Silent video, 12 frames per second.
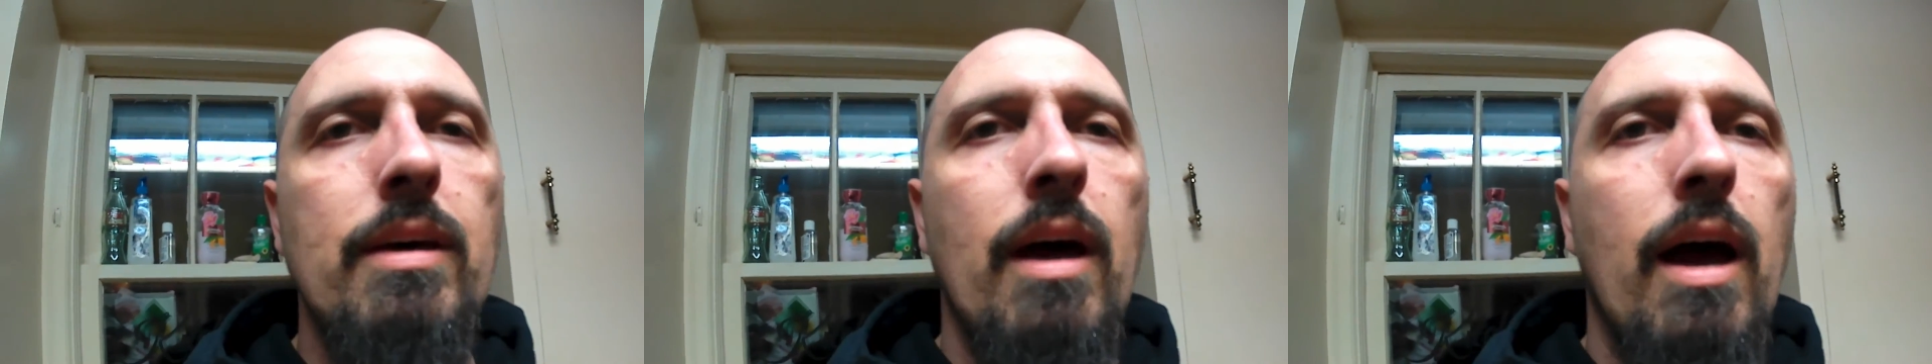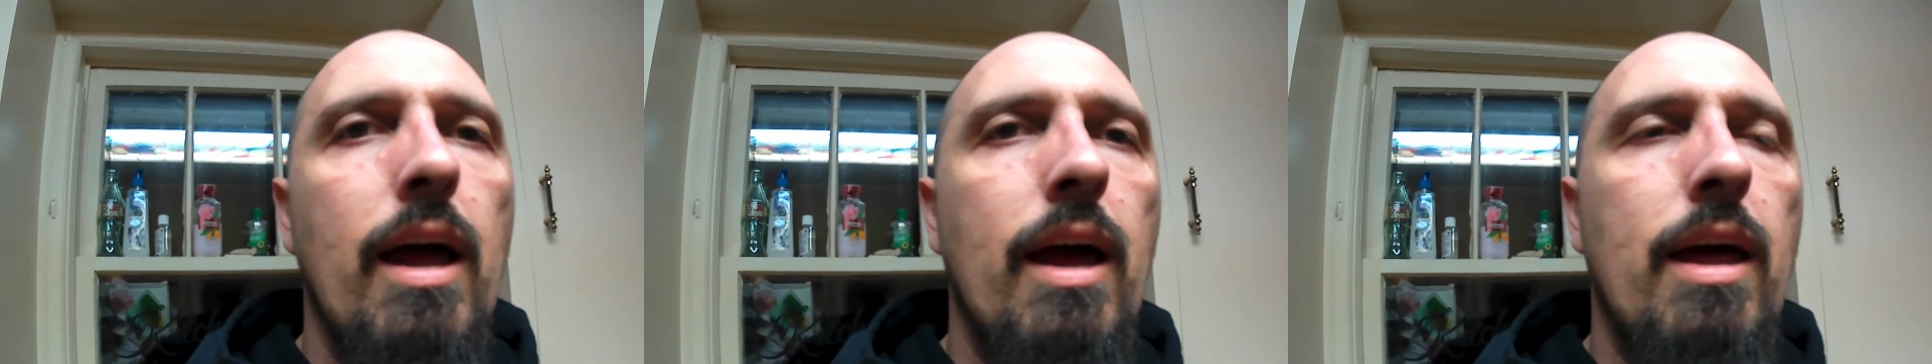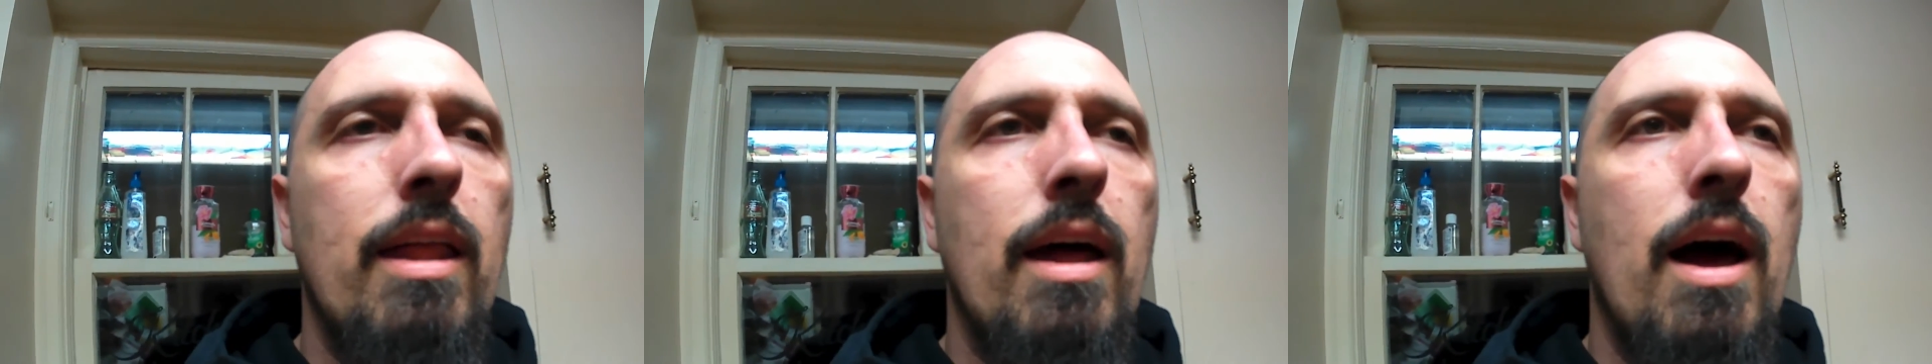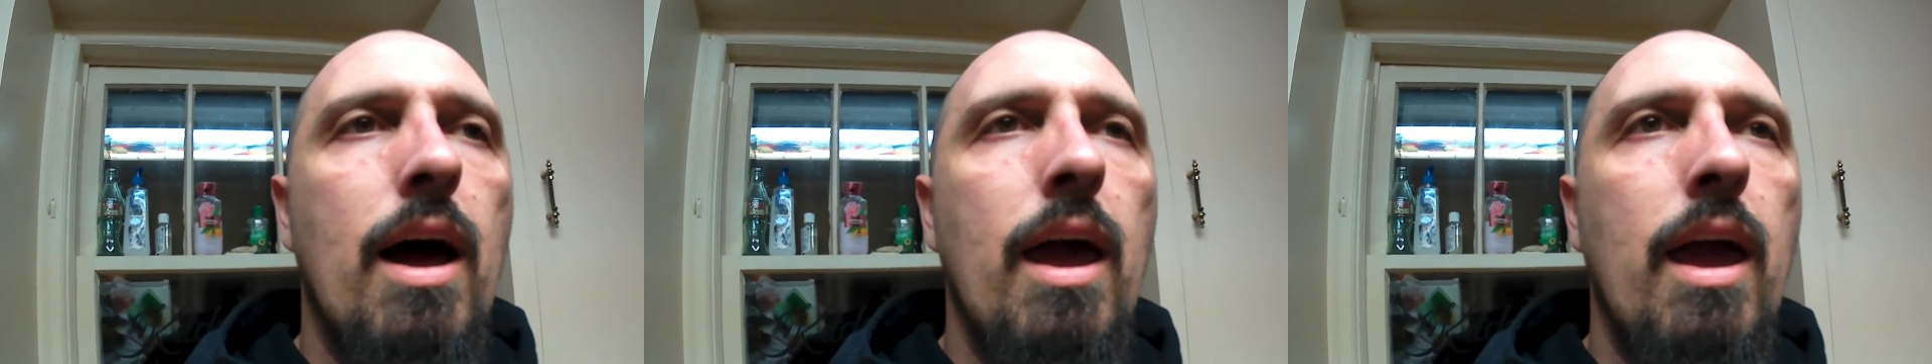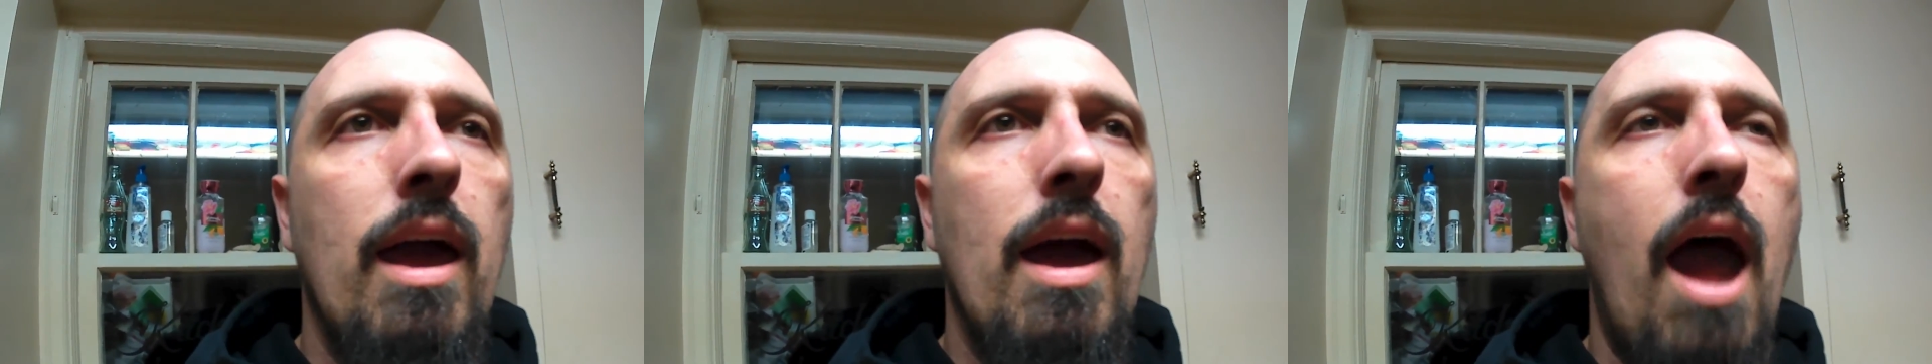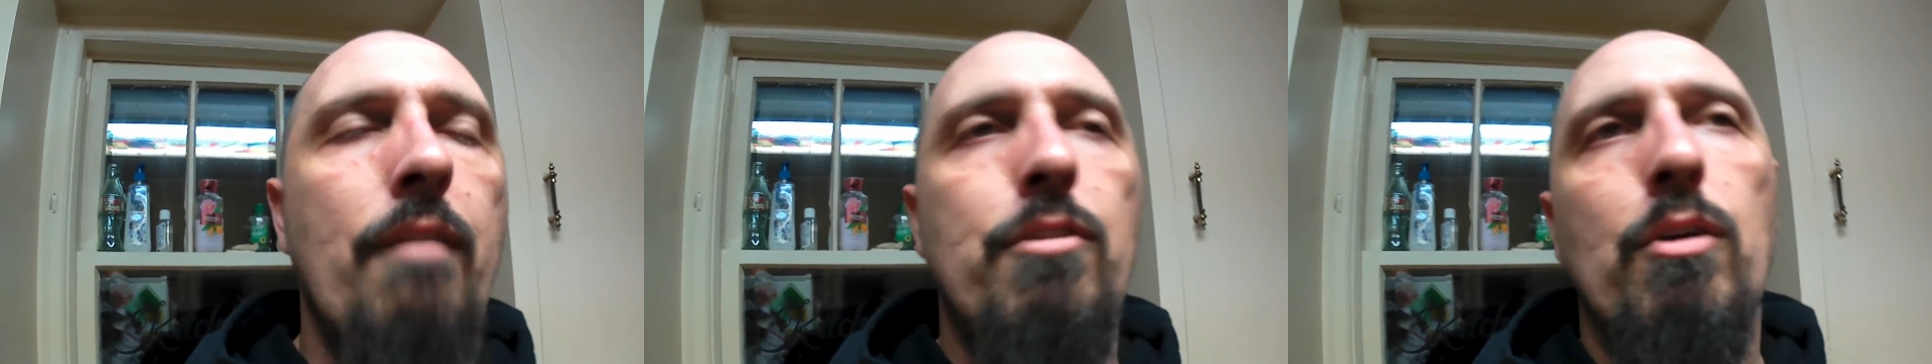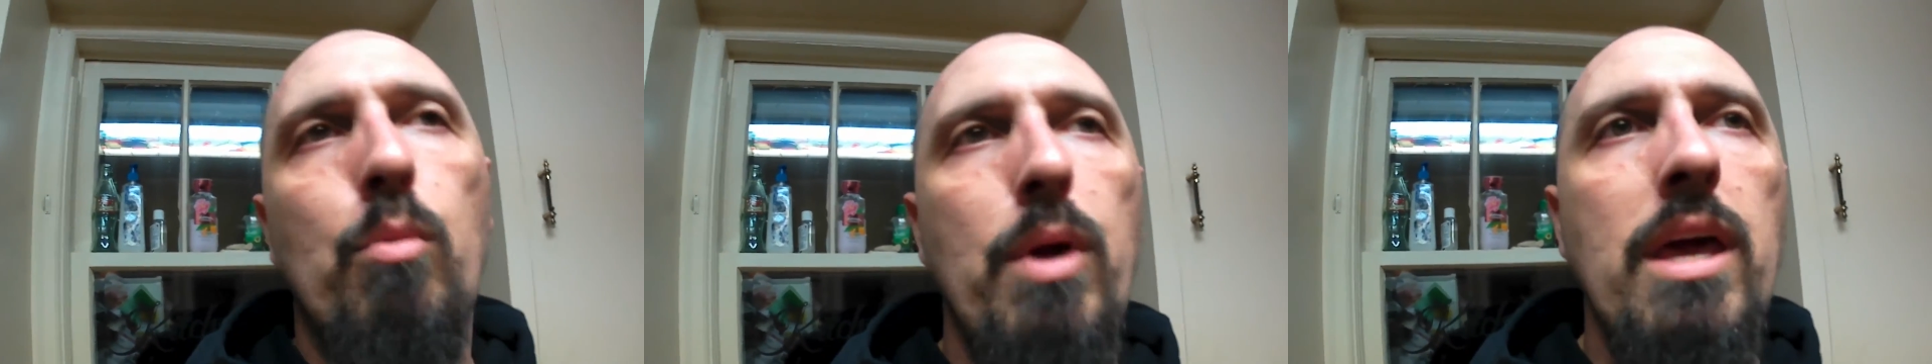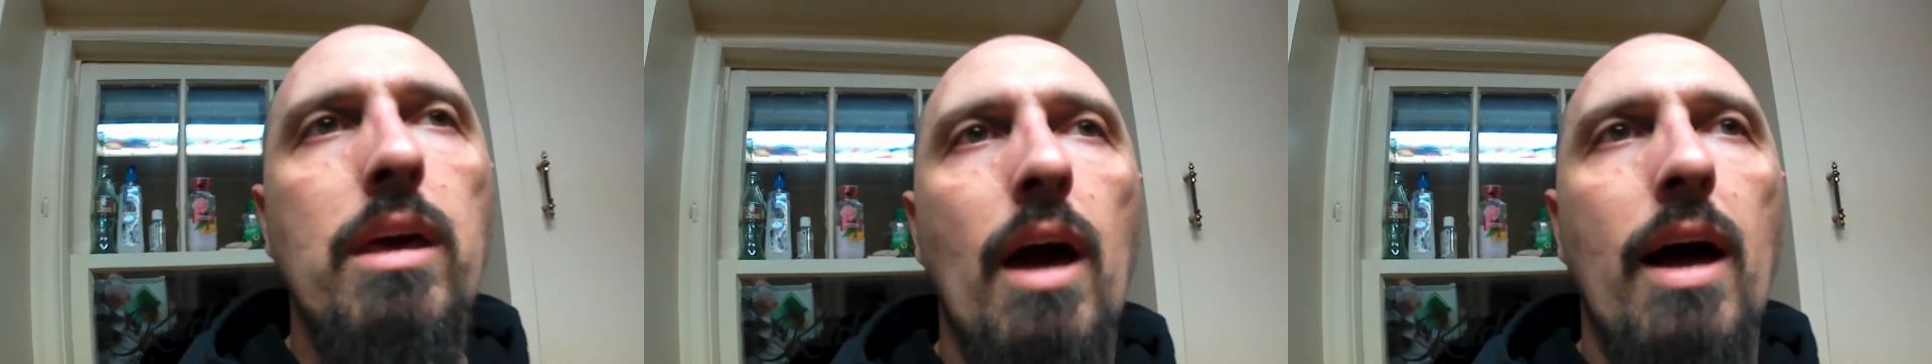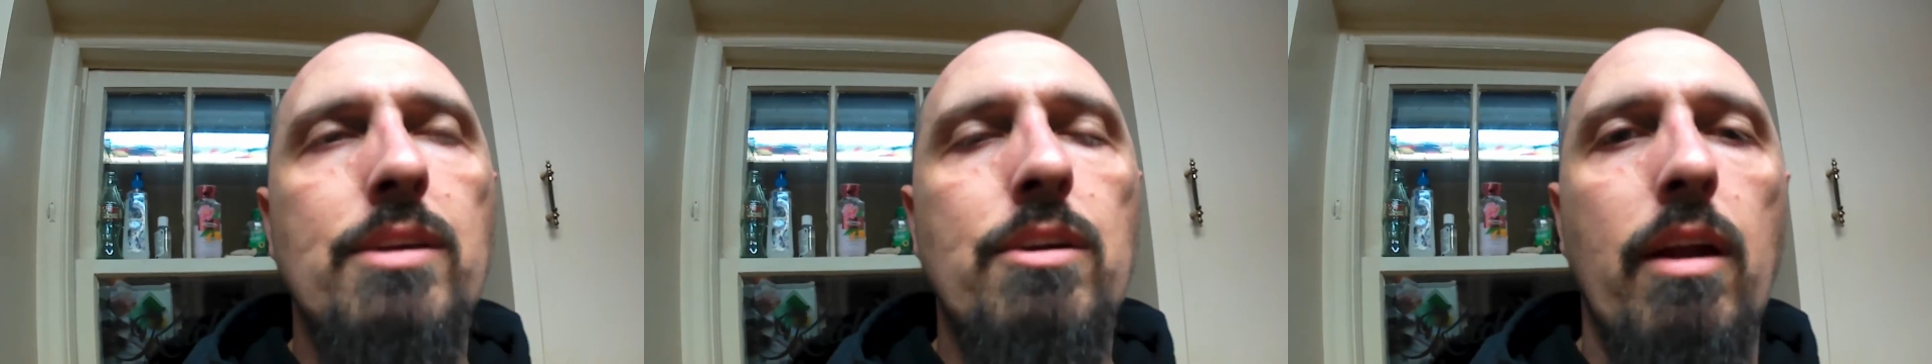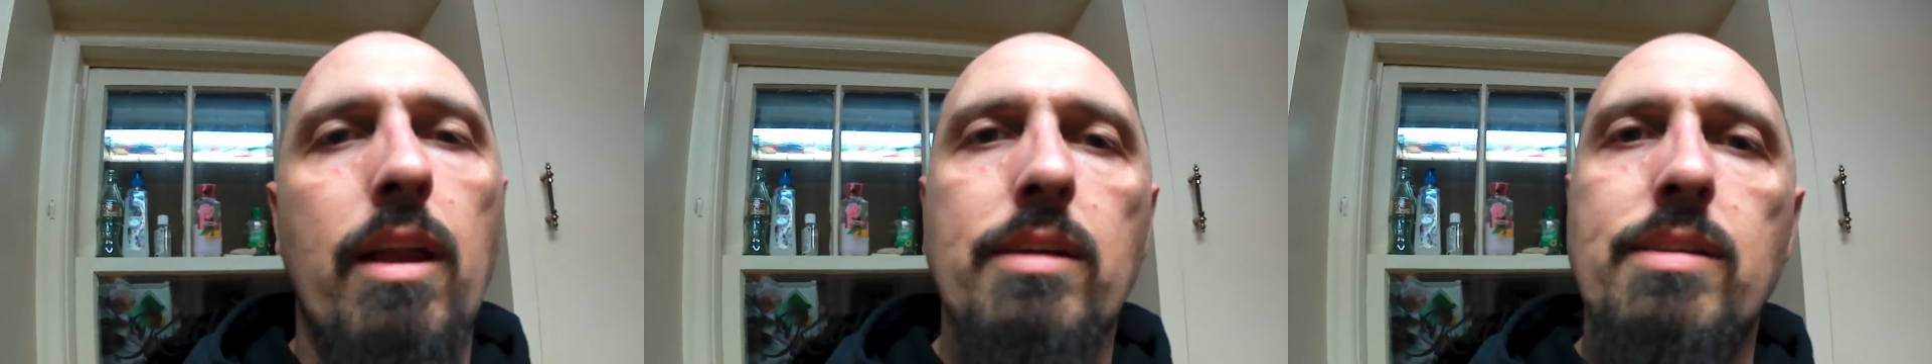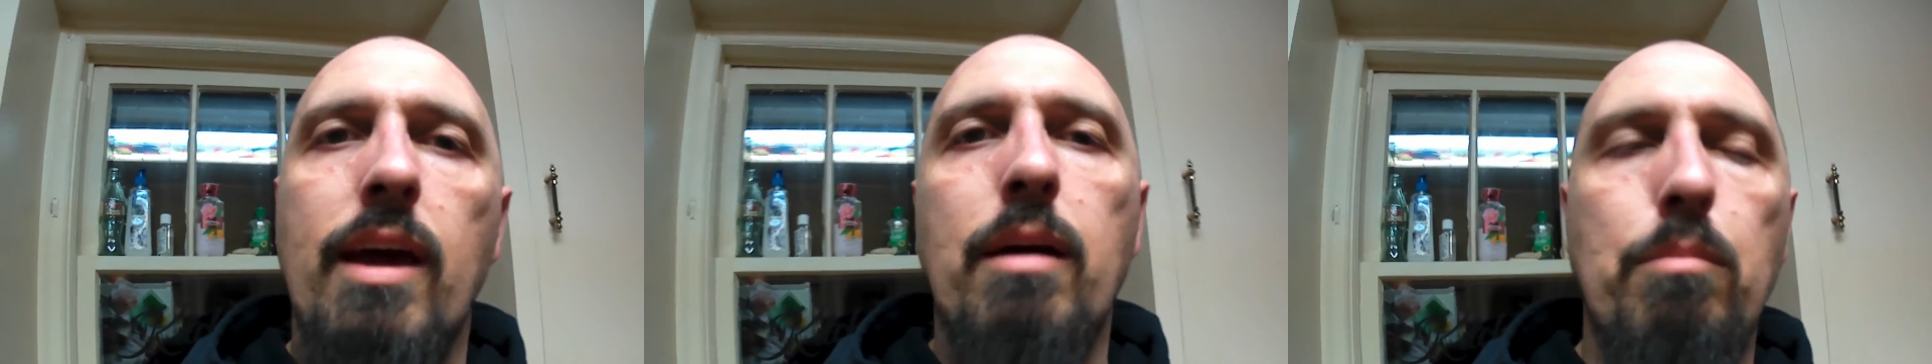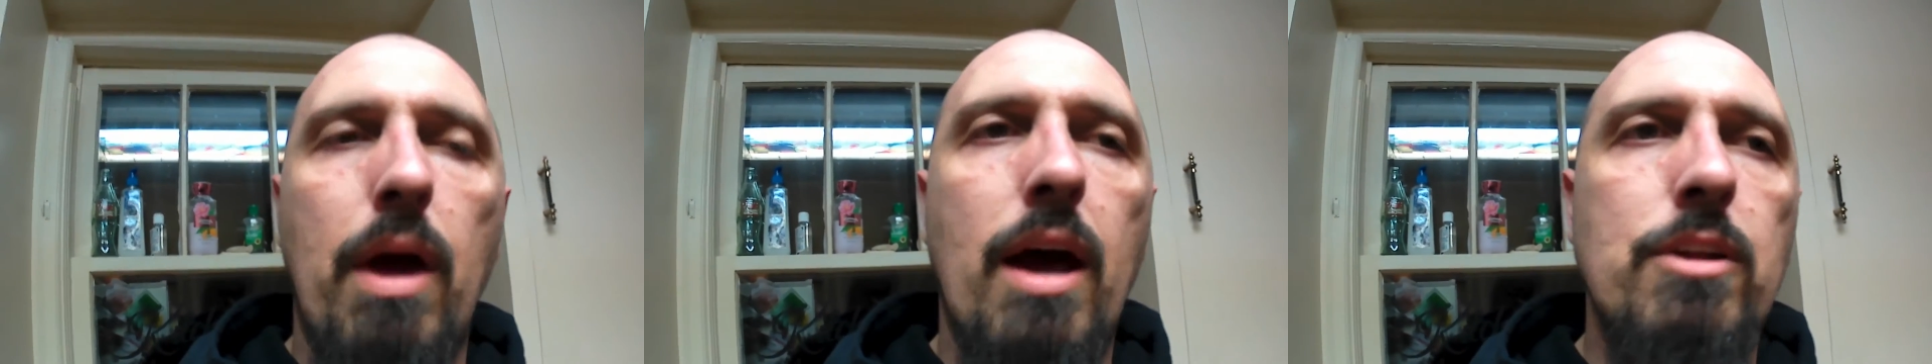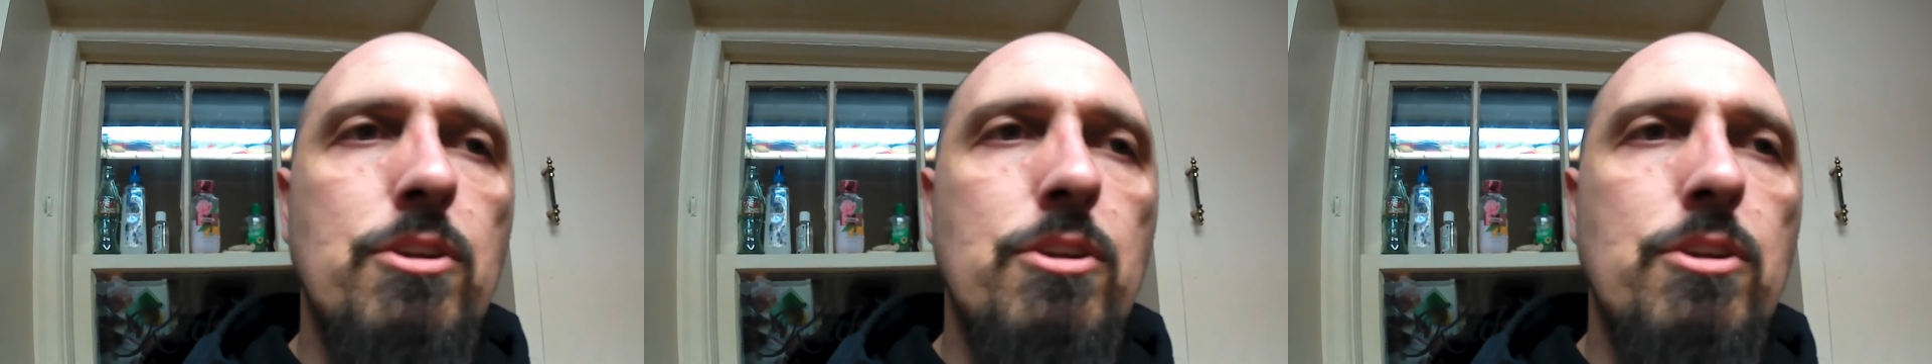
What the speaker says: After a week, I started a second batch.